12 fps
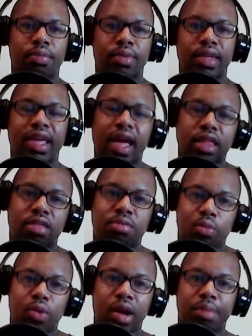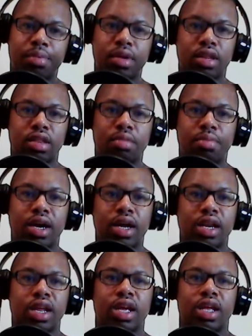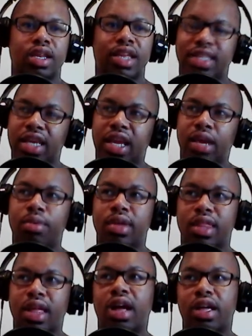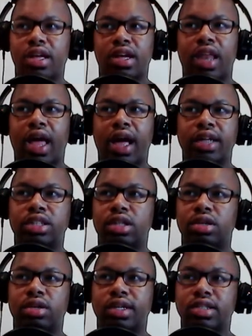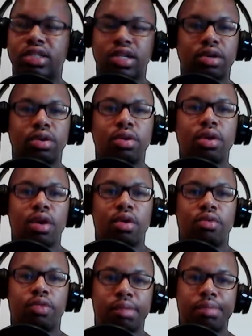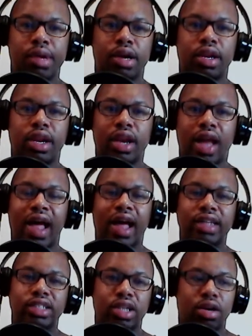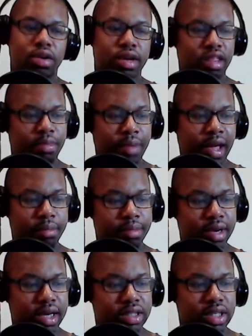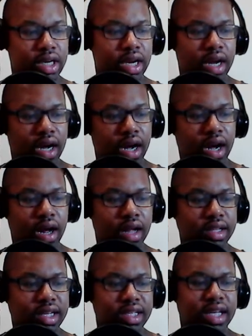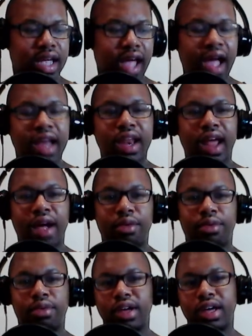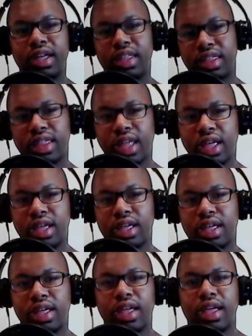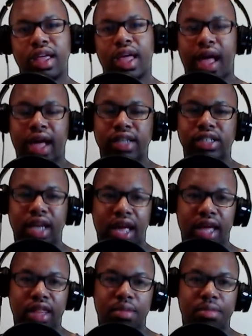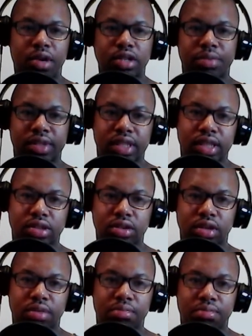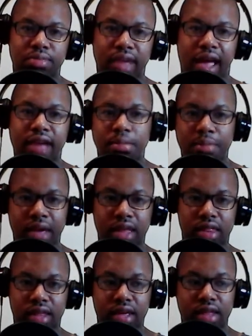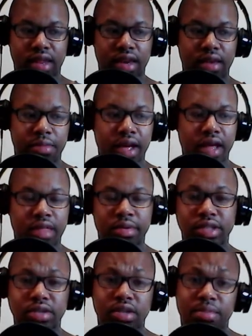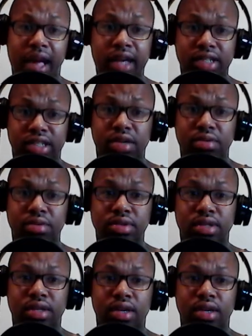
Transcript: he has weapons, but the team was not good last year. They're still rebuilding. I just don't expect much. The guy that I really think actually has the most potential to have the best season, to be honest with you, is Mac Jones.